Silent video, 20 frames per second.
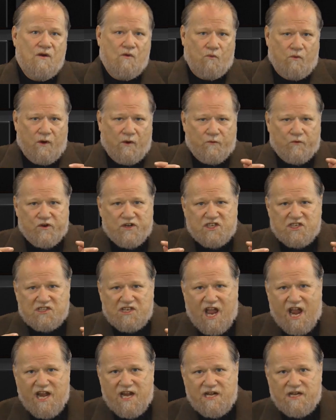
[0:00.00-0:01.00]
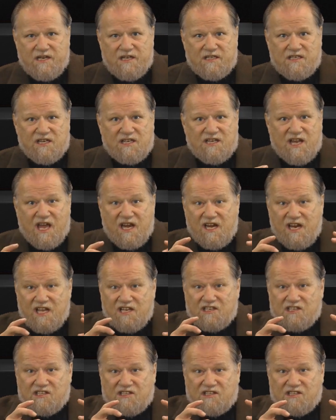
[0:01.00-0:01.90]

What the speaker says: what we're saying is that he is